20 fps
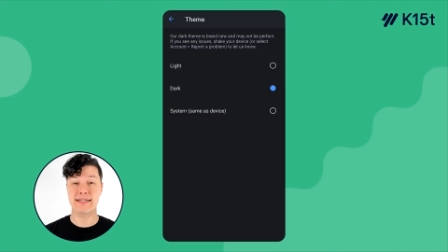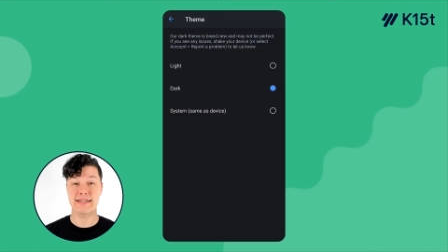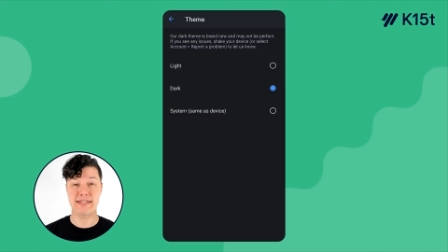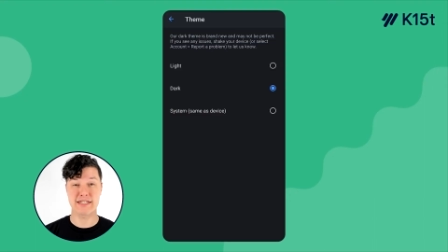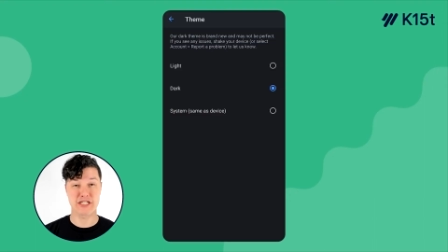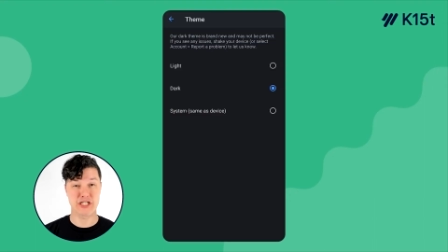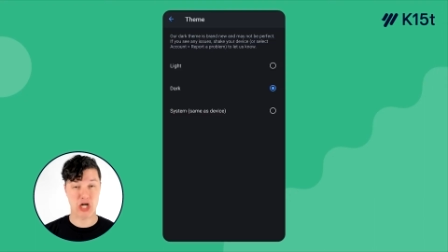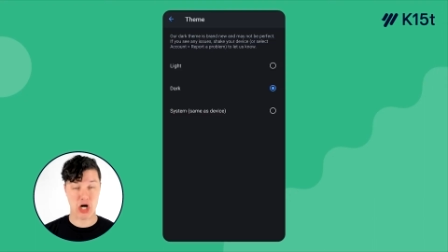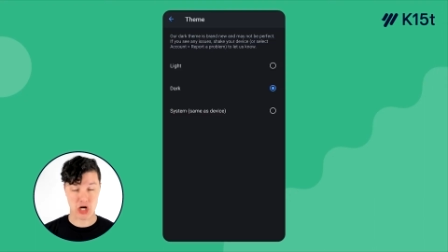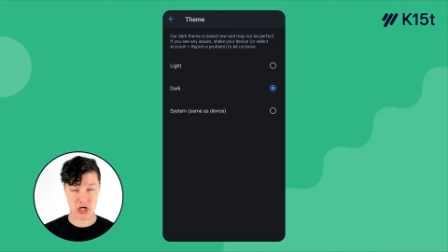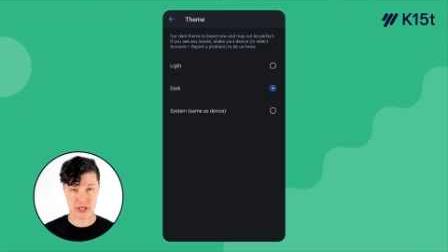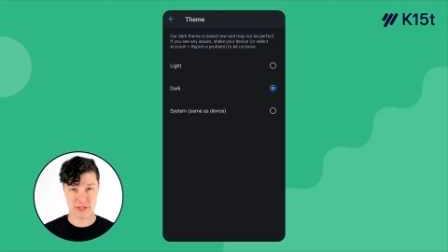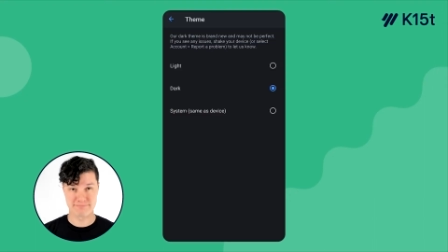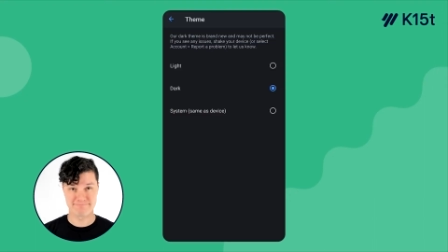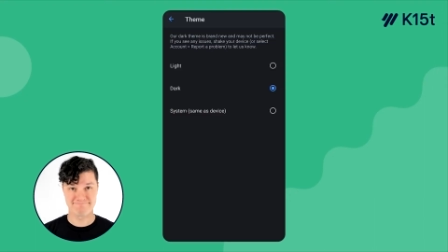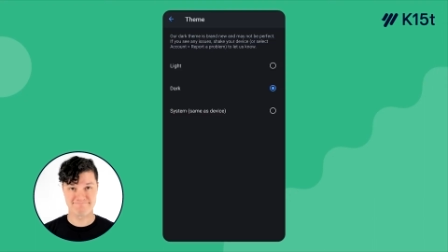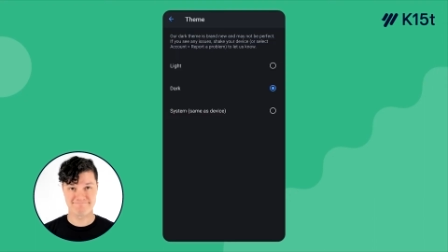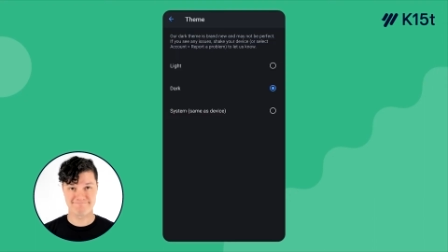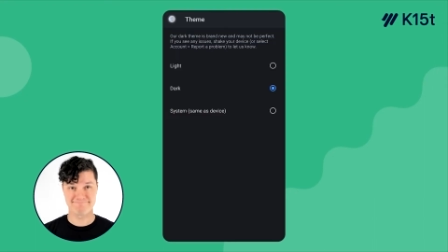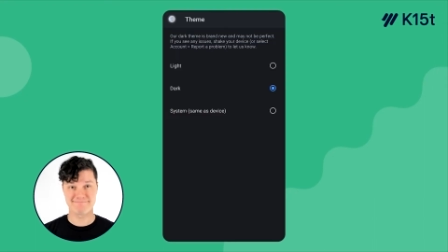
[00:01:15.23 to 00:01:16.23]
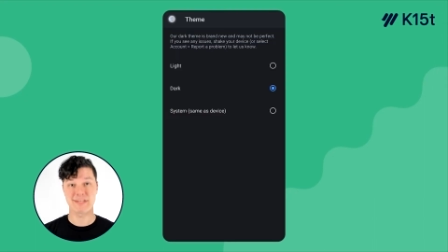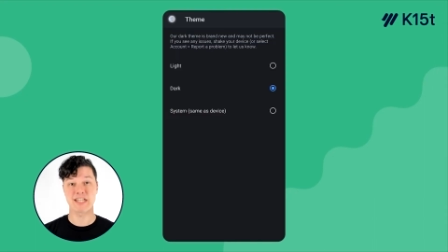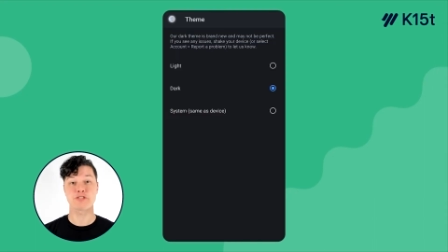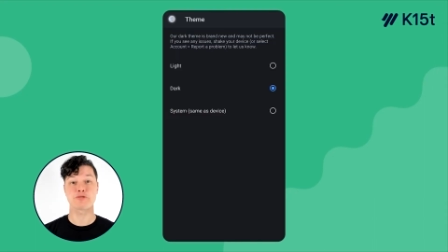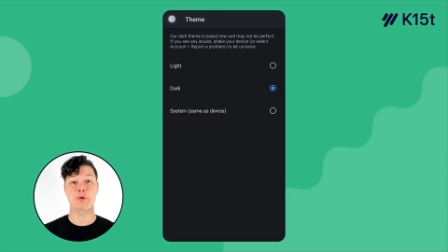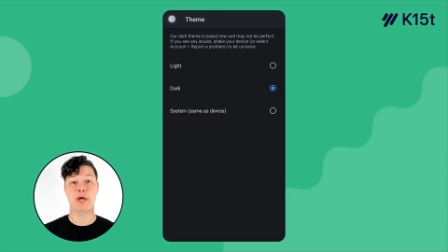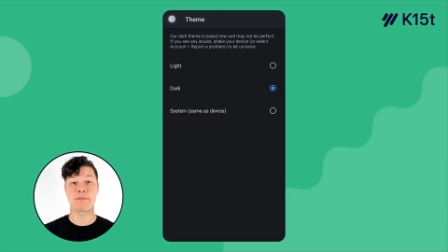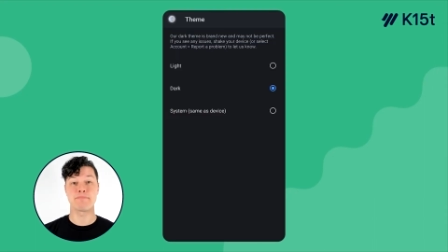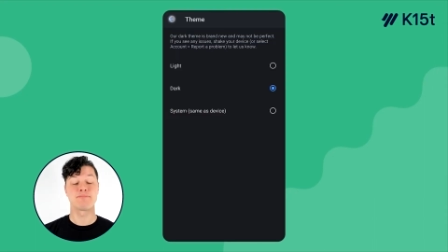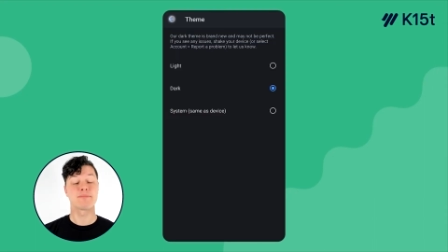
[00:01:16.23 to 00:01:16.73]
it dark. That's
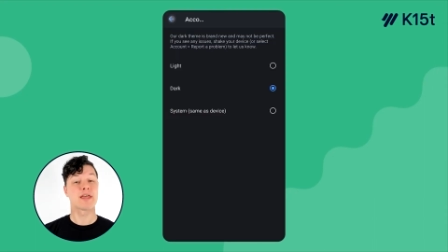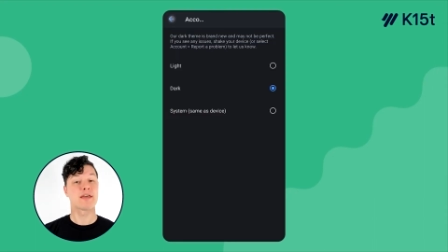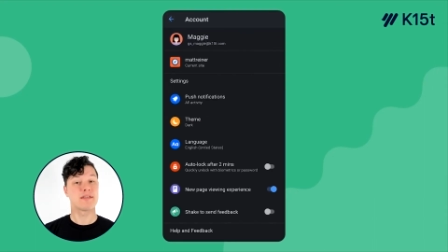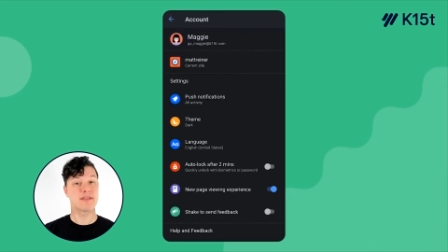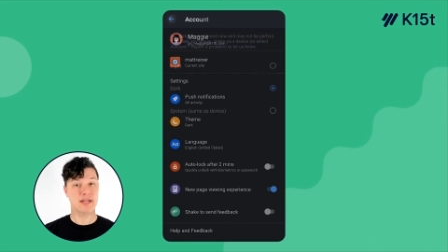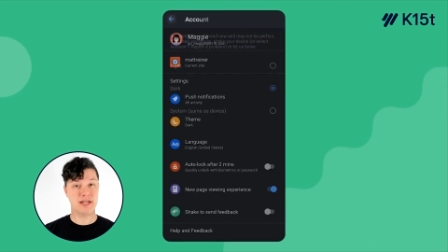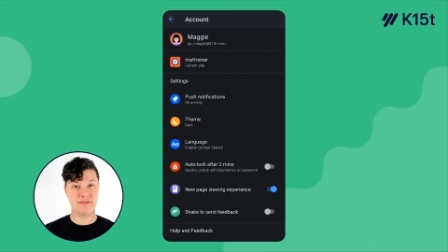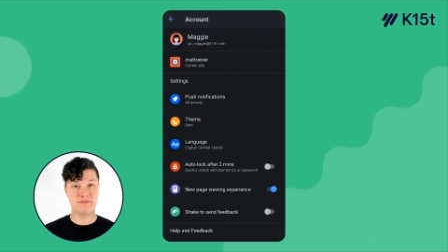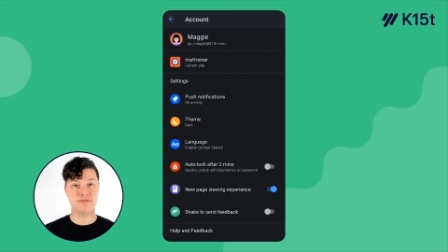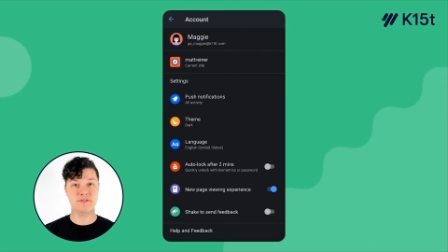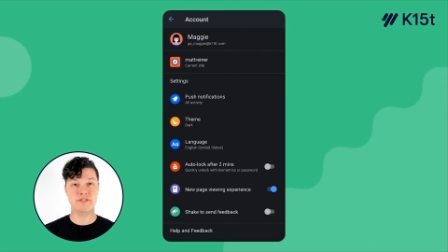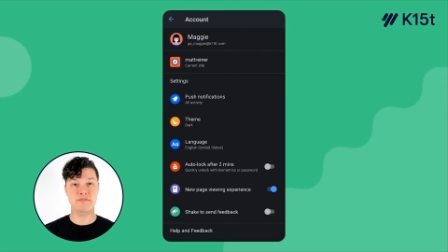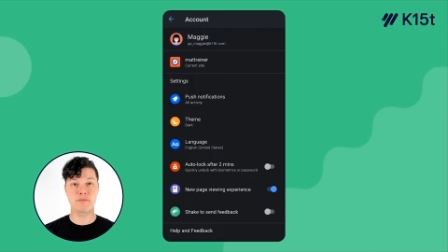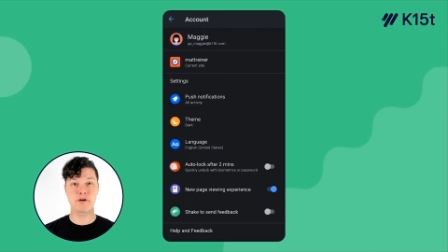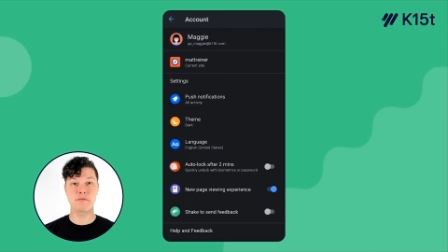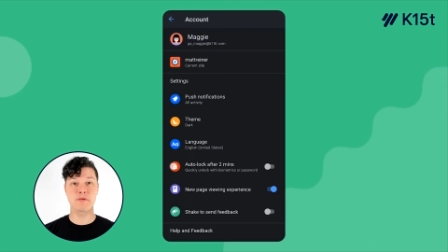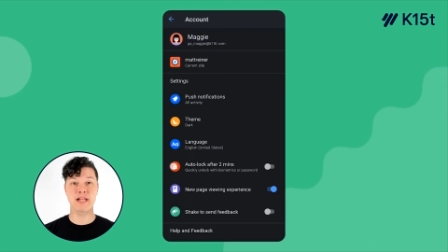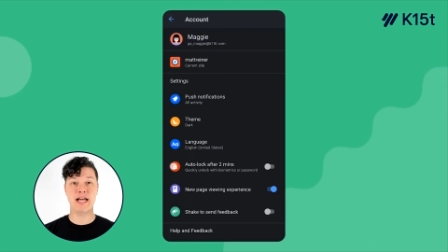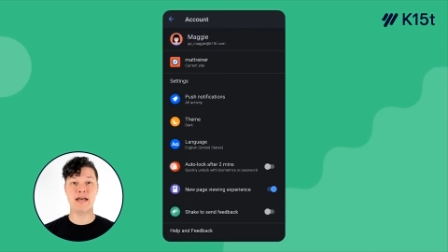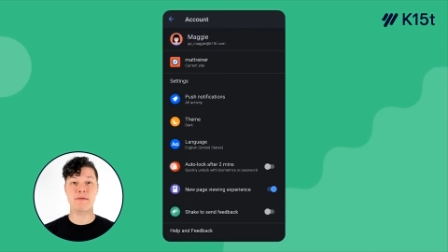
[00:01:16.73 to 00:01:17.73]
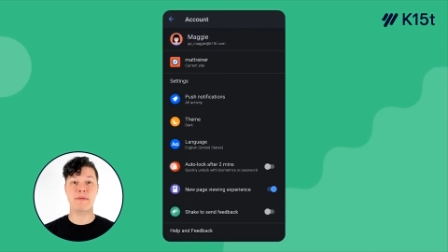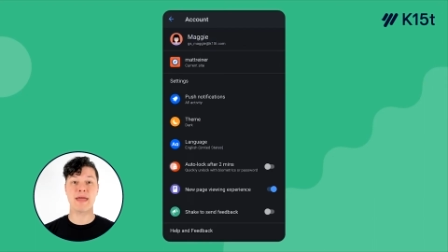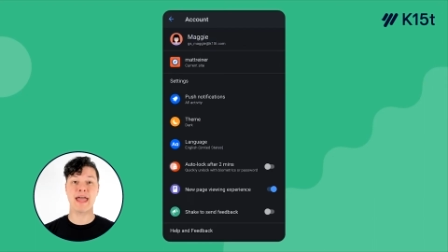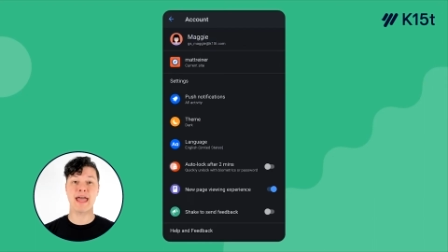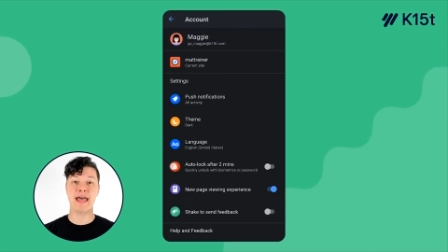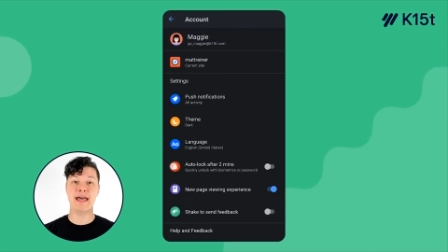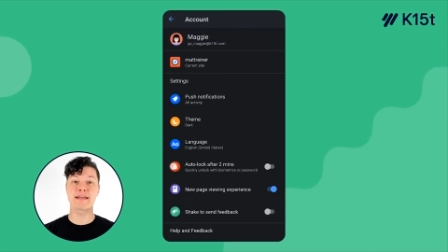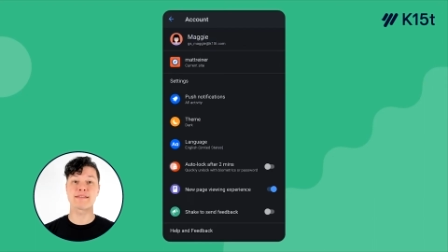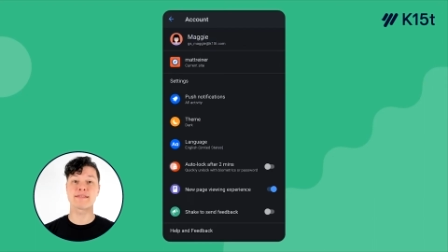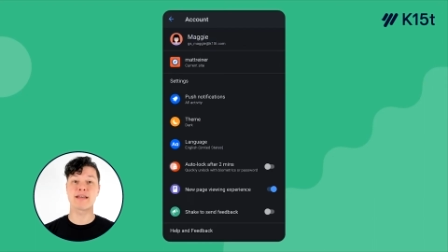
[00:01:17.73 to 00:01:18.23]
right, the Confluence mobile app
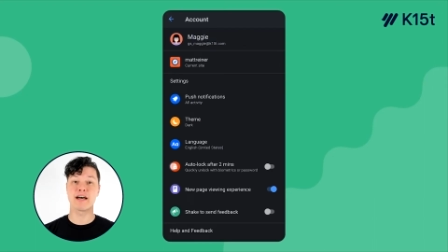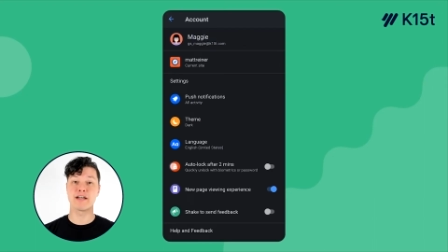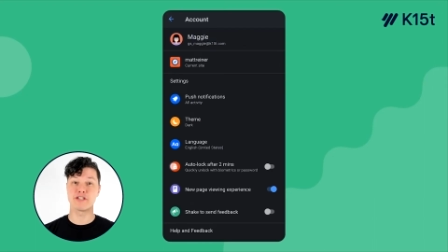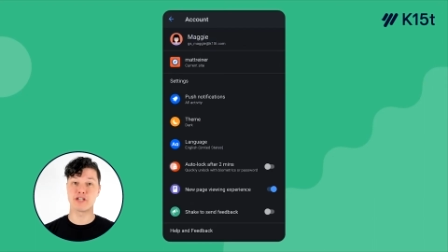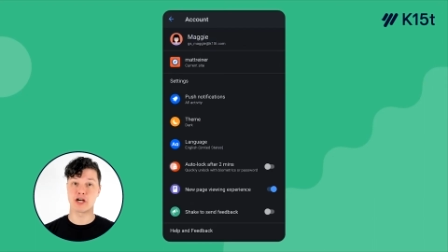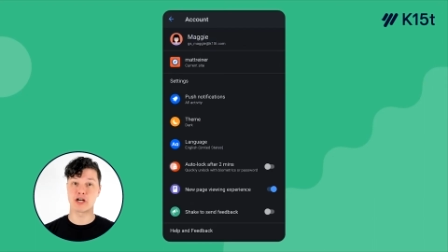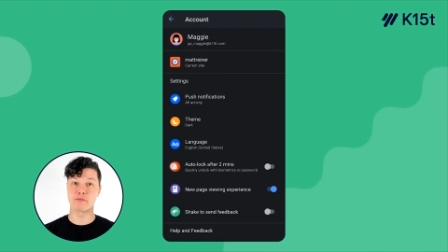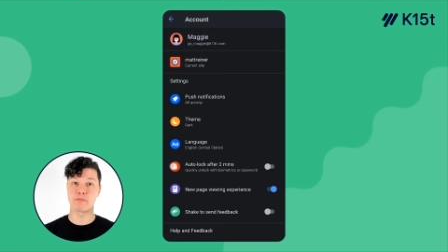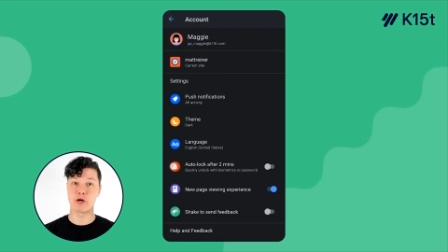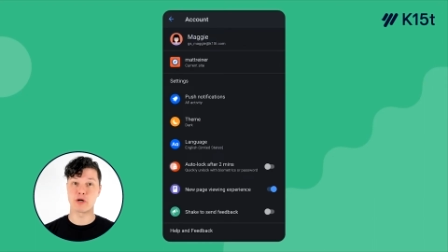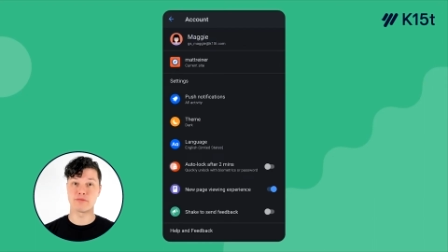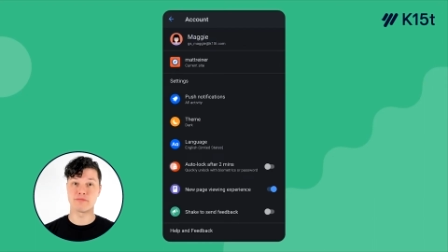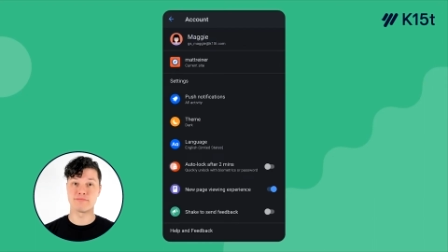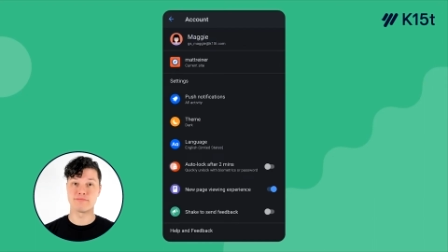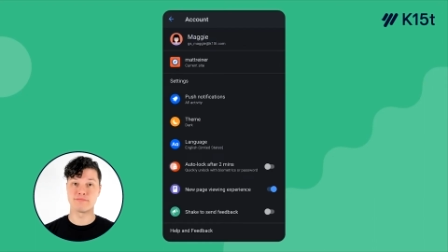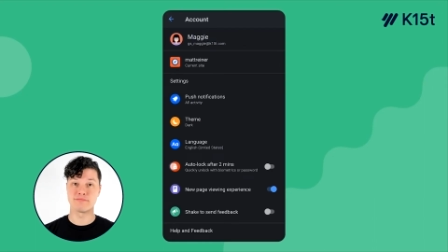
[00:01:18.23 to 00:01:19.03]
has a dark mode.